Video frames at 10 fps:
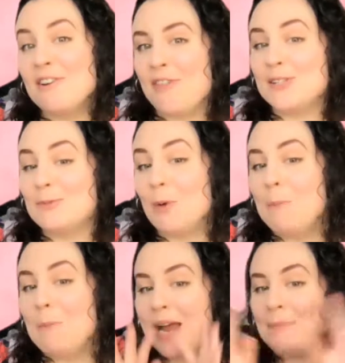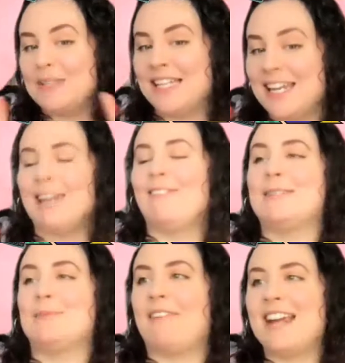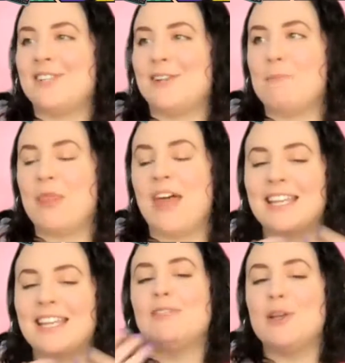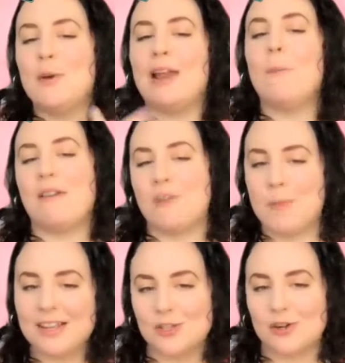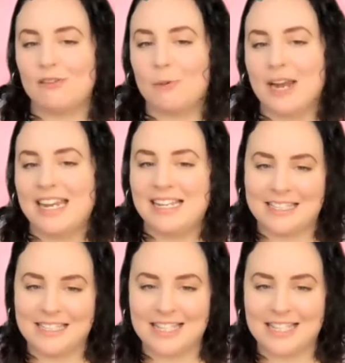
Neither of those were my particular inspiration, but that gives you a little bit of a picture of what he is.